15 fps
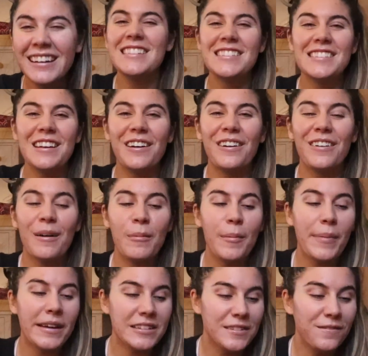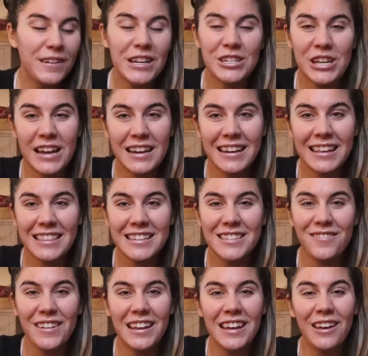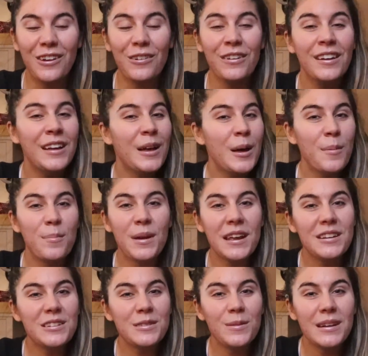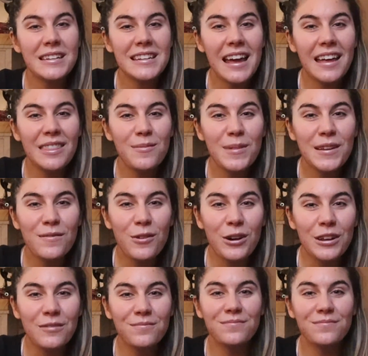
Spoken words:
so I'm about to finish editing this video, but I just wanted to add them in for you.